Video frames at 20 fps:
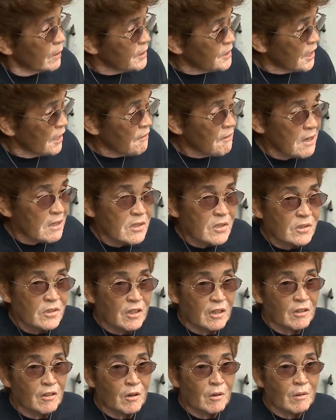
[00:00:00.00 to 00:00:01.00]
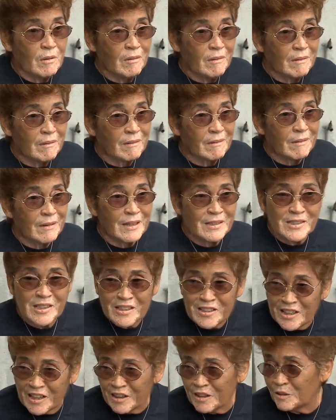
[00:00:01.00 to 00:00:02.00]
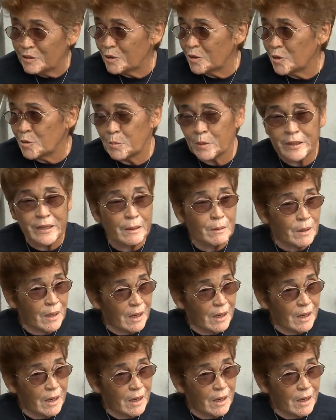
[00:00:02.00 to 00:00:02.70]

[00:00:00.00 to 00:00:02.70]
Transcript: Medeiros, you know, there's another local boat